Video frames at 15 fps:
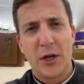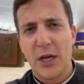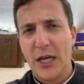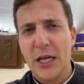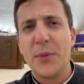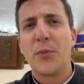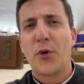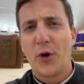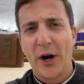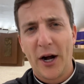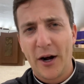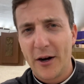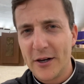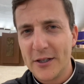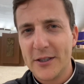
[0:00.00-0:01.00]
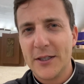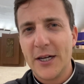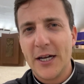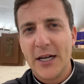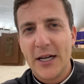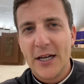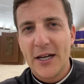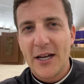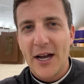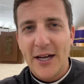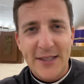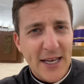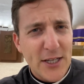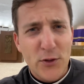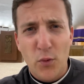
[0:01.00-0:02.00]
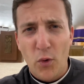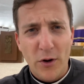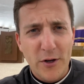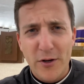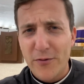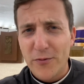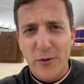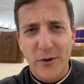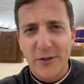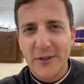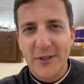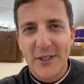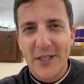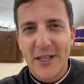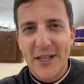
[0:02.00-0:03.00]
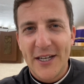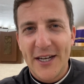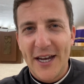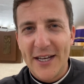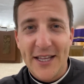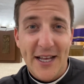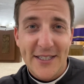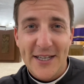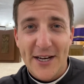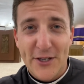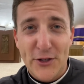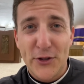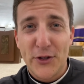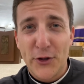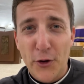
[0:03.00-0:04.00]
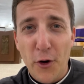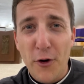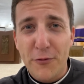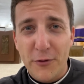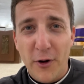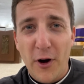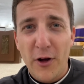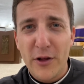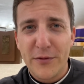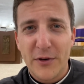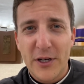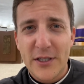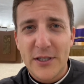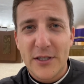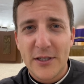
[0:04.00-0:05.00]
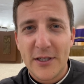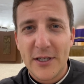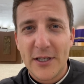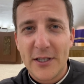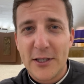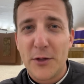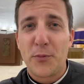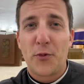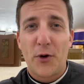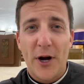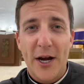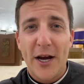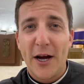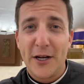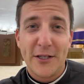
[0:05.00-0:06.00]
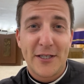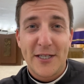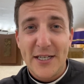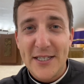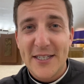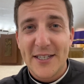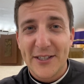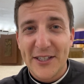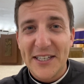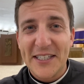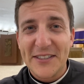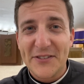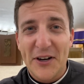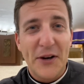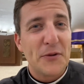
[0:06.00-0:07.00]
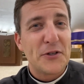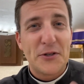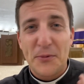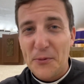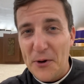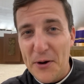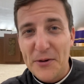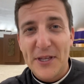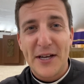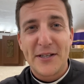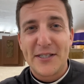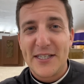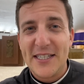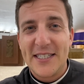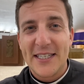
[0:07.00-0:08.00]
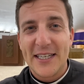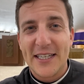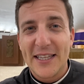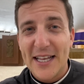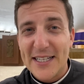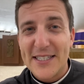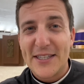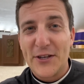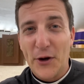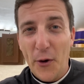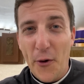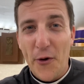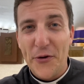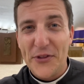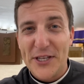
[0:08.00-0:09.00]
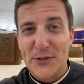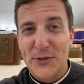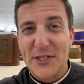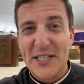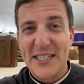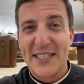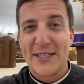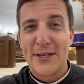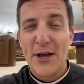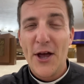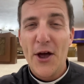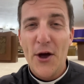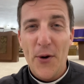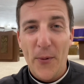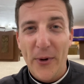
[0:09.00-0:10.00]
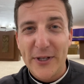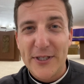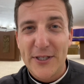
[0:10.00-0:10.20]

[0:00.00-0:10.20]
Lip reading: in prayer. And that's wonderful. And that's actually the goal for all of us, to pray unceasingly, right? To pray without ceasing. That's the goal. That's what Jesus wants